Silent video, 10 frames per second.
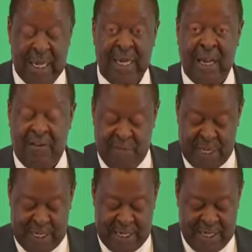and
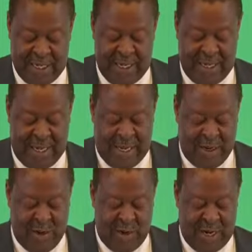government,
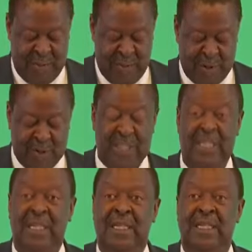and you are able to
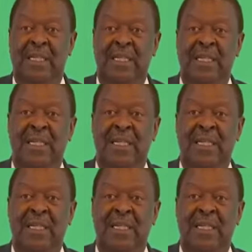see it